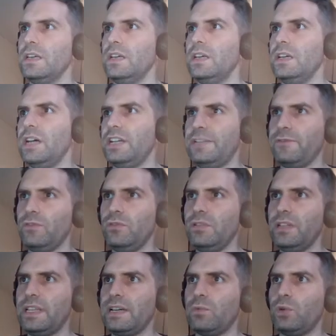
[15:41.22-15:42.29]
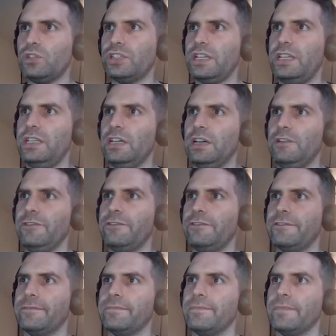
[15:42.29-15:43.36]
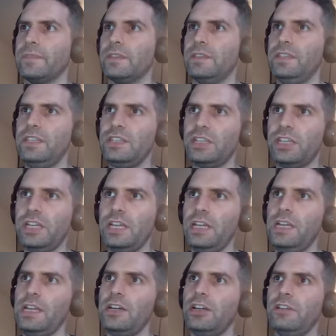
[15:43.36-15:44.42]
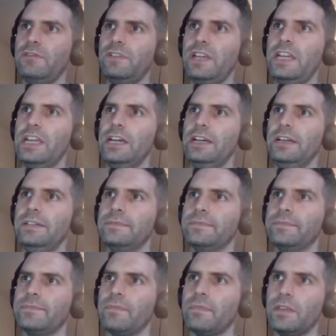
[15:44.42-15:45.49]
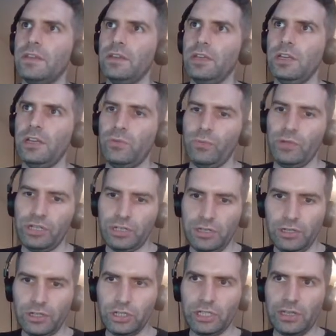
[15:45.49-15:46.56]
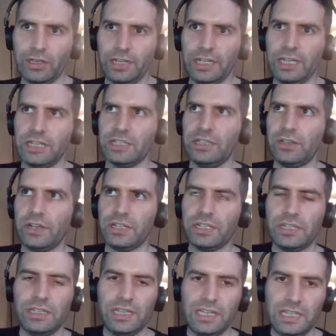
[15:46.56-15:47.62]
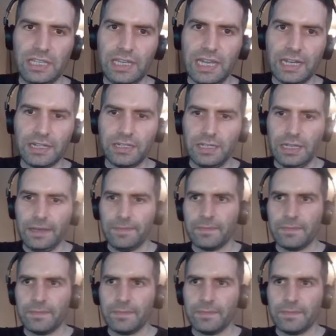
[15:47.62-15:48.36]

As if all of that wasn't enough, this key over here, which looks like it's nice and near the exit,